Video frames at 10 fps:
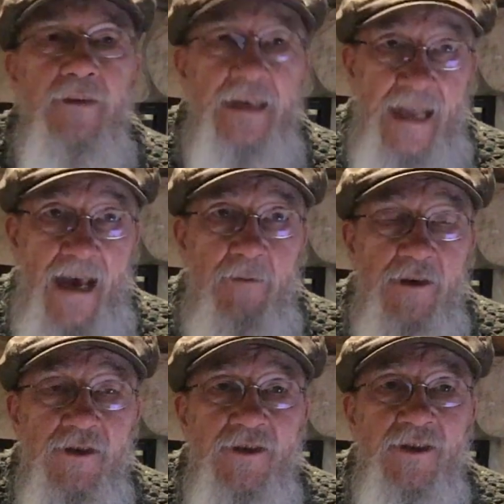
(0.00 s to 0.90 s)
and
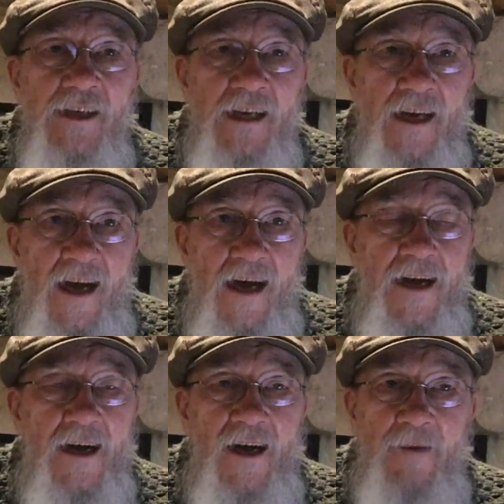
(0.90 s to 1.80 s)
cabbage.
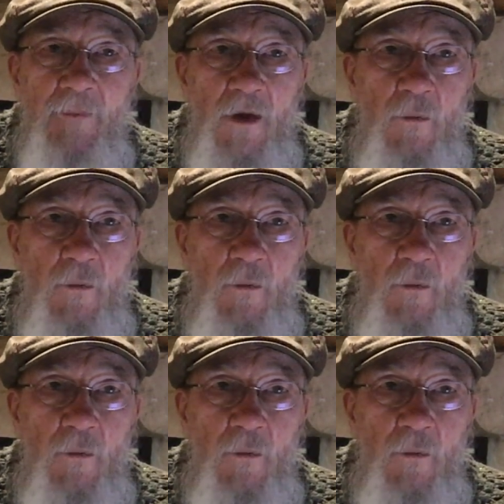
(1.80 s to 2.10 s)
The